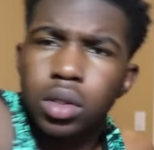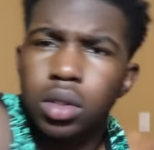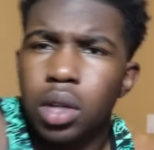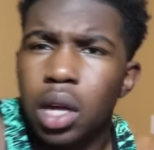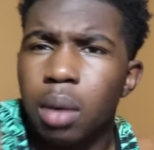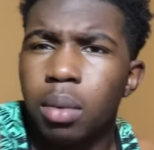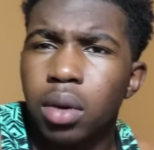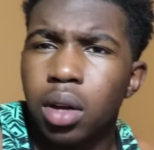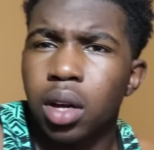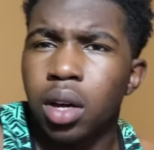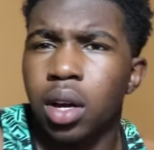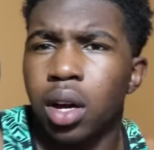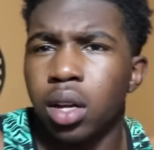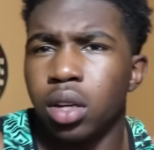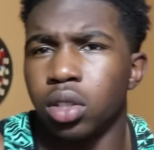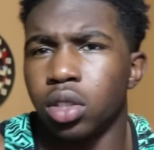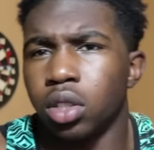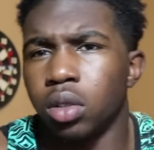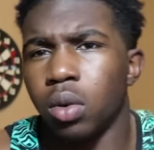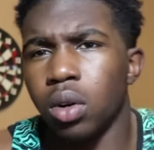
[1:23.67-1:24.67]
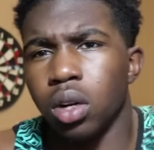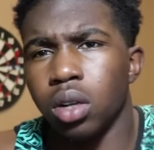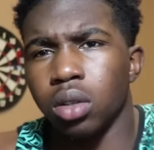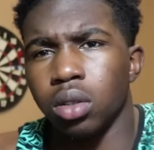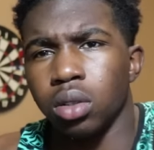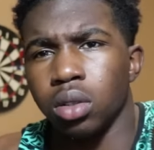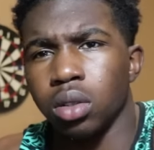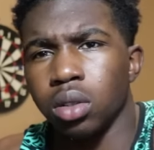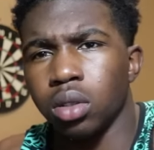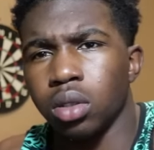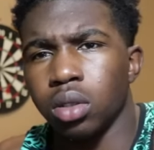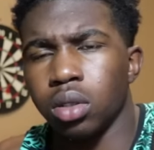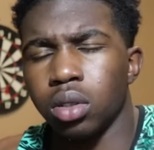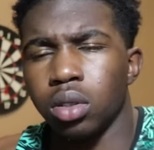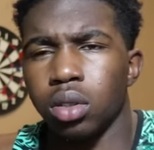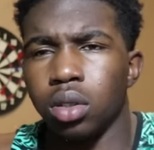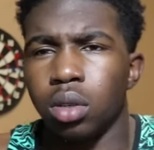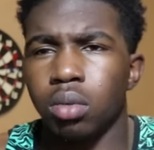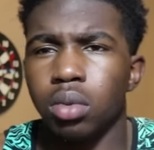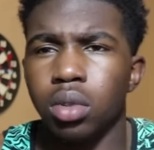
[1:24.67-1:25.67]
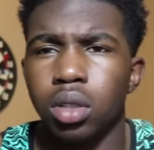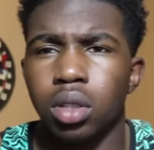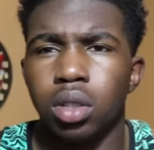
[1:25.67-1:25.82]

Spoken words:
Now I'm looking kinda swole. I